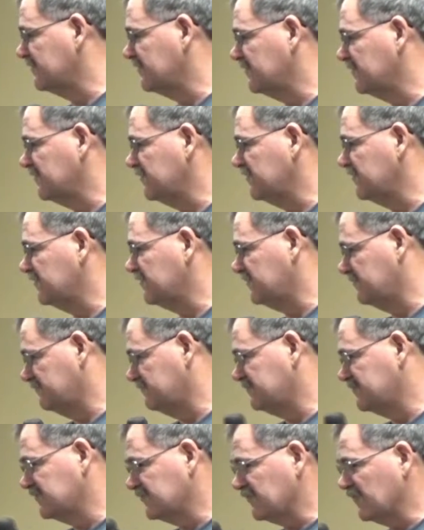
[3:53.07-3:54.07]
you
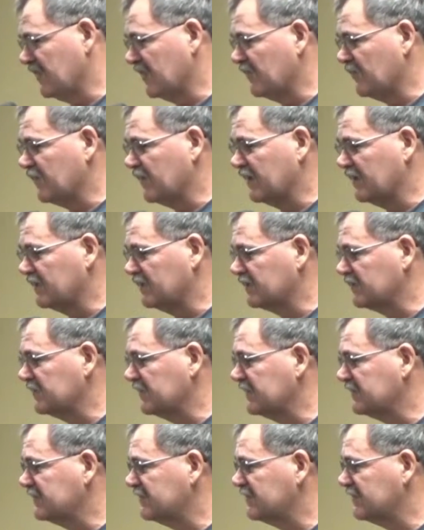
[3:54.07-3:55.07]
stray away a little
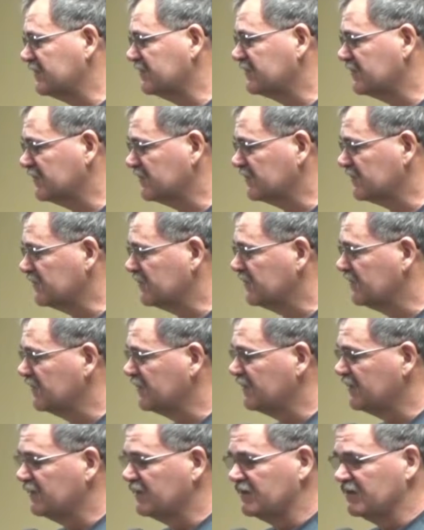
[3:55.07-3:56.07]
bit there too,
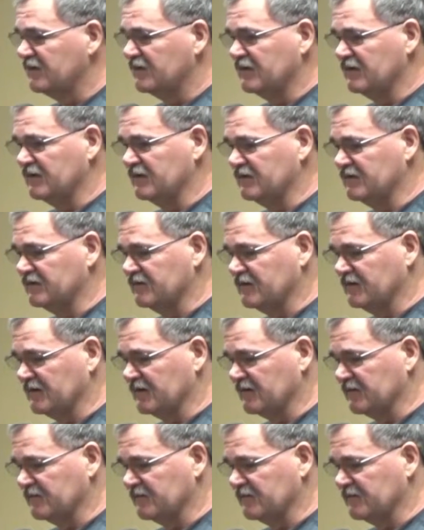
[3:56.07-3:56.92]
and